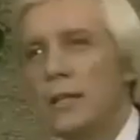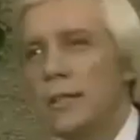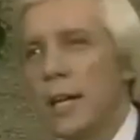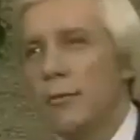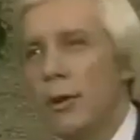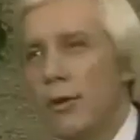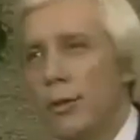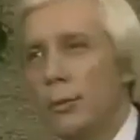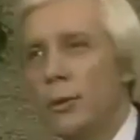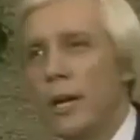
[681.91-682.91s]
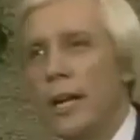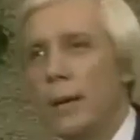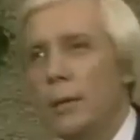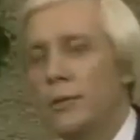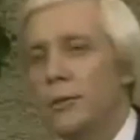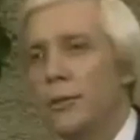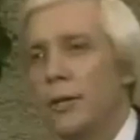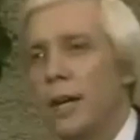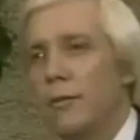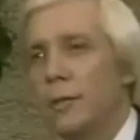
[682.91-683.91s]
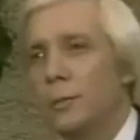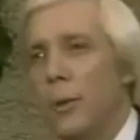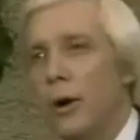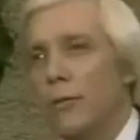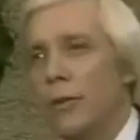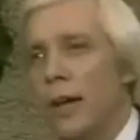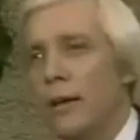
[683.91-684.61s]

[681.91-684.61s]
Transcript: don't say the second law of thermodynamics is good evidence, Paul,